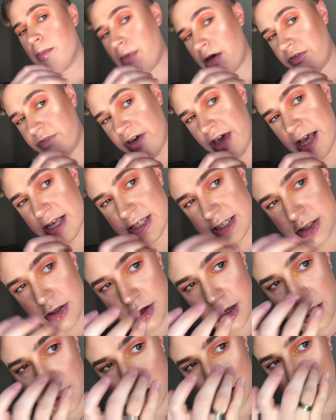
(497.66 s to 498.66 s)
My face is
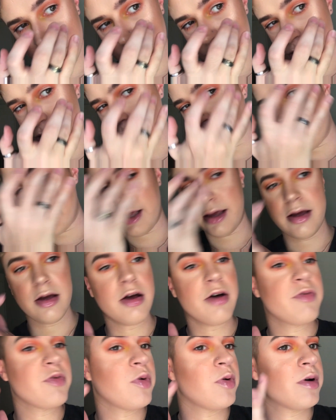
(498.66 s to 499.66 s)
looking a little
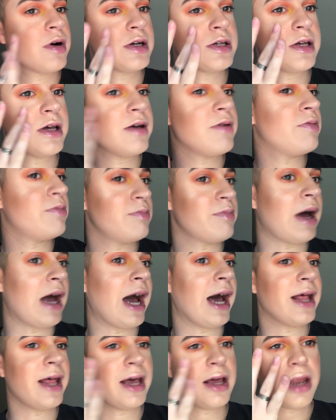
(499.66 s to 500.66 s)
shiny, of course, my
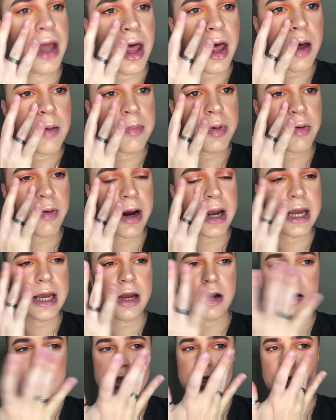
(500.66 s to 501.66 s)
highlight, but right
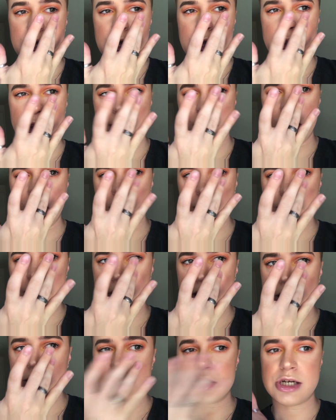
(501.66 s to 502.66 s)
here is looking a little
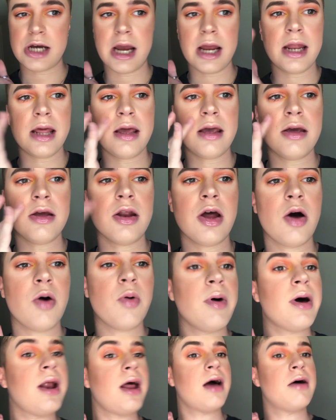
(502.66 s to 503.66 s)
bit shiny, you
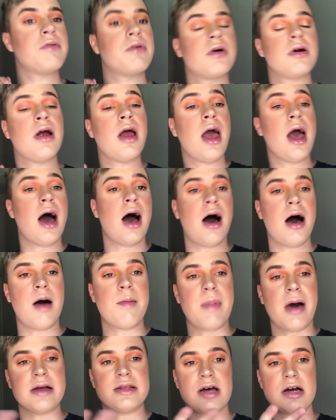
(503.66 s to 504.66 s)
know, whatever.
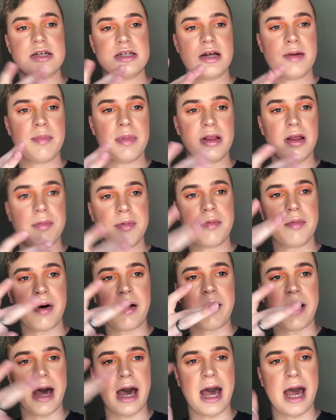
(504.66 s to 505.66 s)
I touched up a little bit
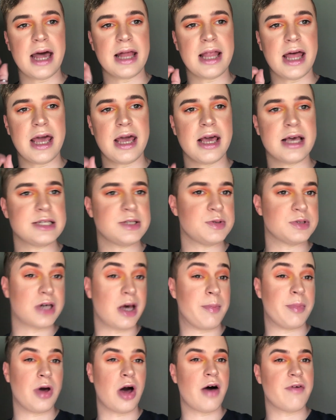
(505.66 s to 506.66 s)
my highlight because it was
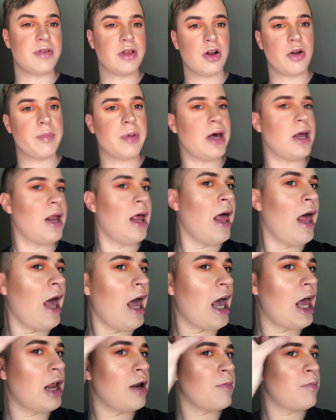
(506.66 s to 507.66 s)
coming off a little bit,
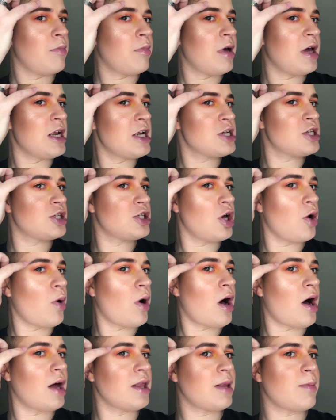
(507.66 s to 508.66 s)
and it is so
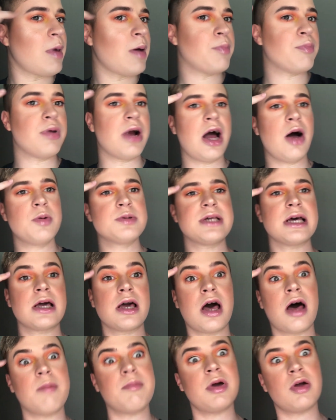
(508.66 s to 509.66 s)
hot that my brow was
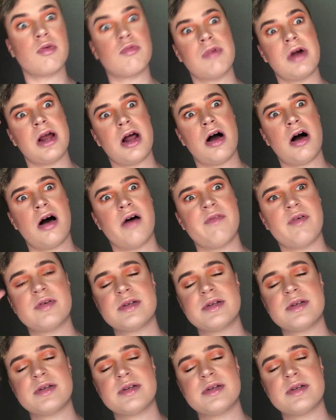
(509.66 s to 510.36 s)
like coming right off.